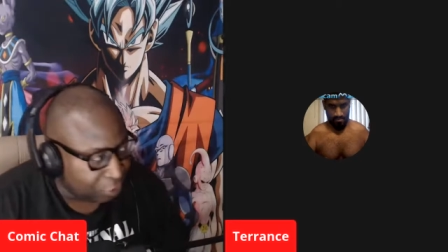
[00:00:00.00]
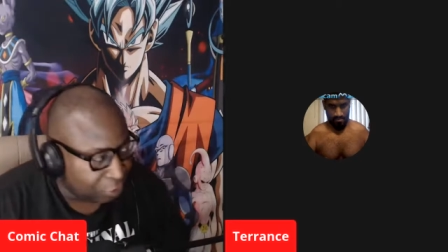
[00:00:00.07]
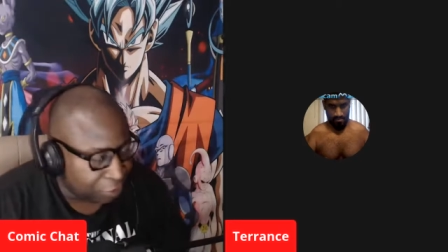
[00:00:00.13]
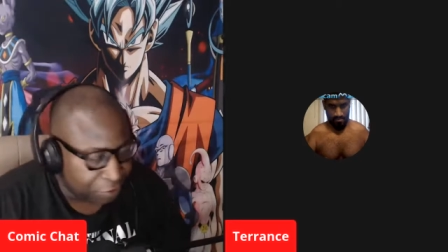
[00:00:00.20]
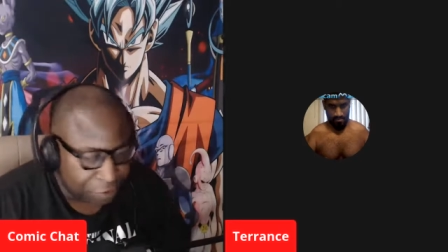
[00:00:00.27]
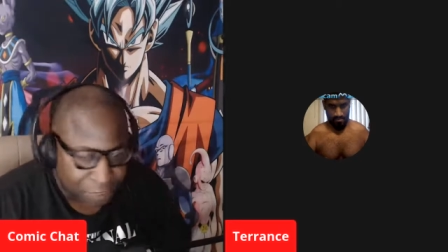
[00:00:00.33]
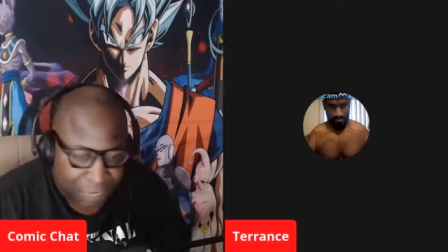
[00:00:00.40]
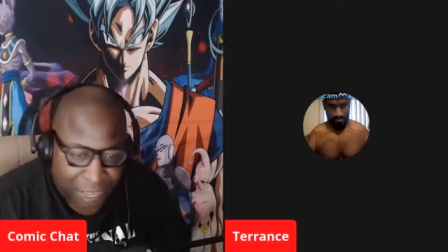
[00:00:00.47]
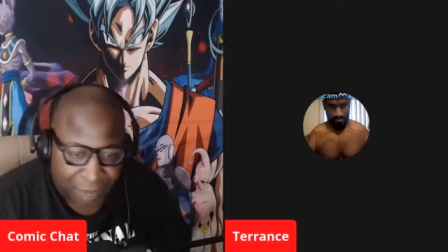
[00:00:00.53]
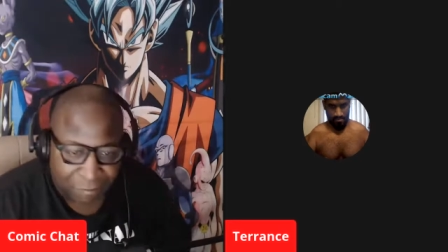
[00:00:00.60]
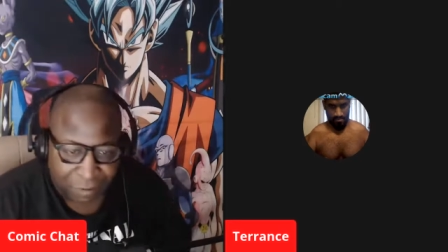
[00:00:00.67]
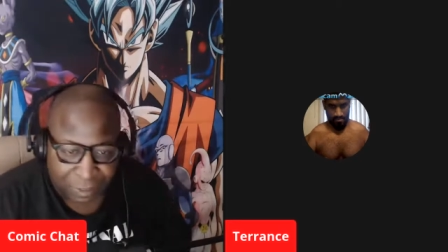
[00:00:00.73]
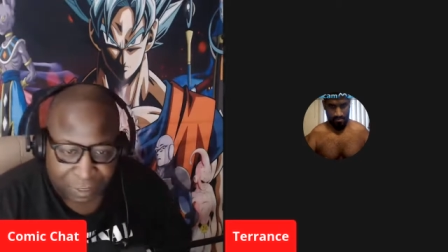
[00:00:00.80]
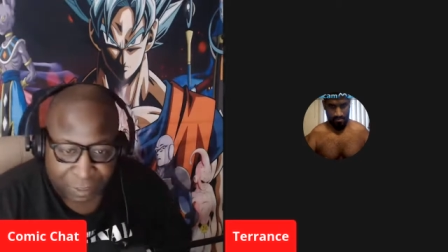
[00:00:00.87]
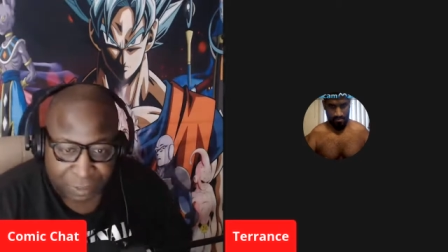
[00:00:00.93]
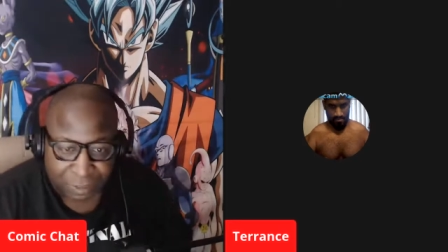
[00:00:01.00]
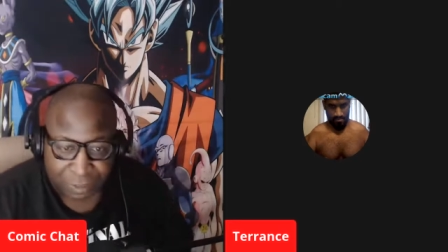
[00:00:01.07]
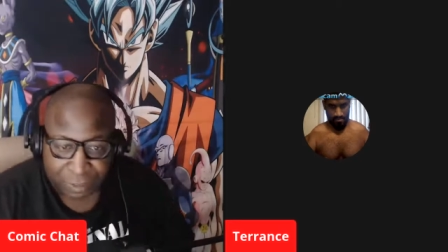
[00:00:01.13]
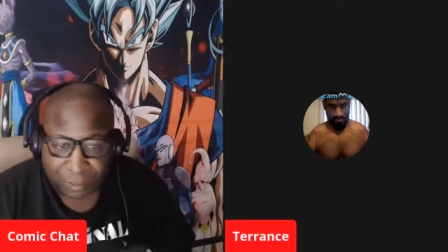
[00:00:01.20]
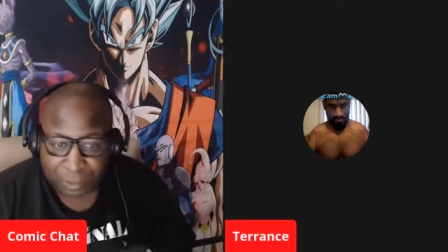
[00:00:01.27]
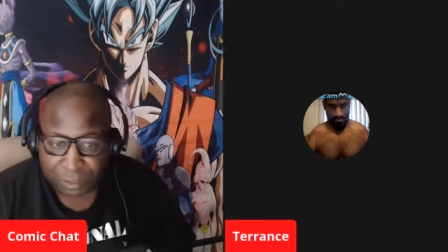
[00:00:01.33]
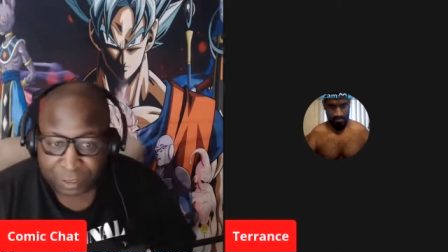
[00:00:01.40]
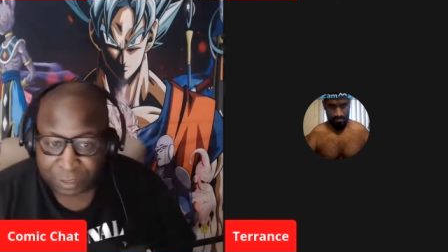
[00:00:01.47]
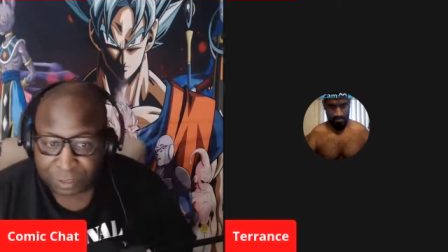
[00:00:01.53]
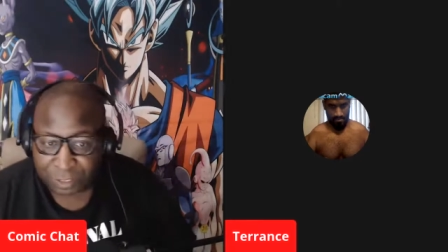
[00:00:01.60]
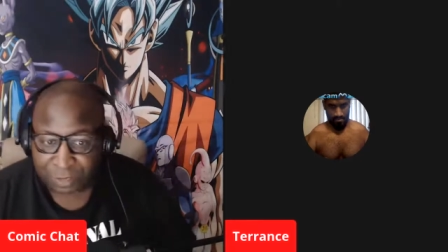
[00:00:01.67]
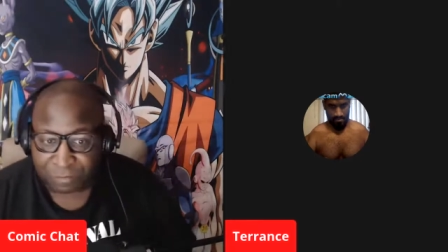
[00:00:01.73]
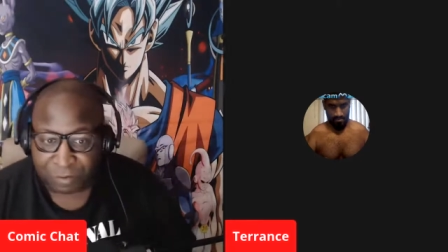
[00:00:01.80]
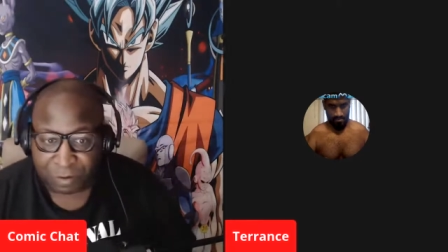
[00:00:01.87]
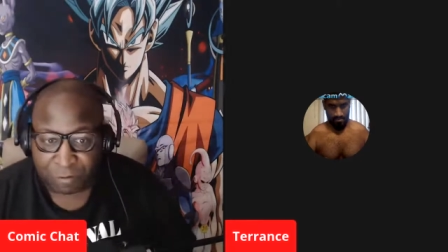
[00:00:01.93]
Henry Cavill is.
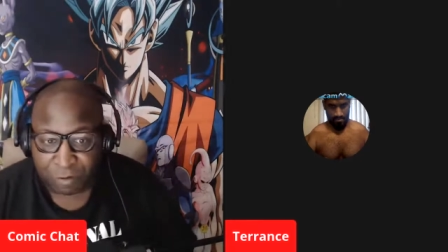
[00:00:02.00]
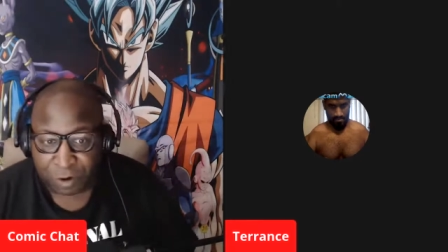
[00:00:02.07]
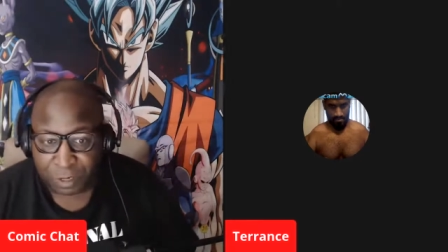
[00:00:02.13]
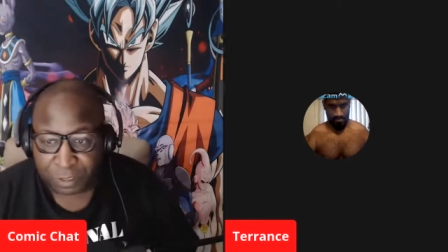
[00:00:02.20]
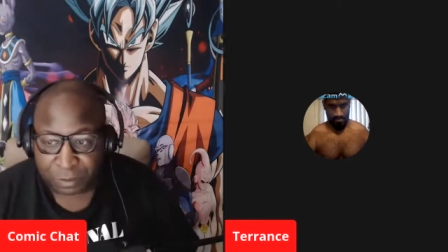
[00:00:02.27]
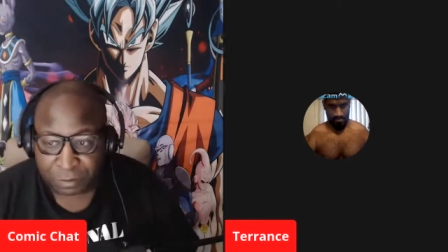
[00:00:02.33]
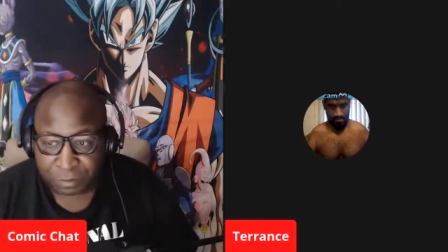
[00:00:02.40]
6'1".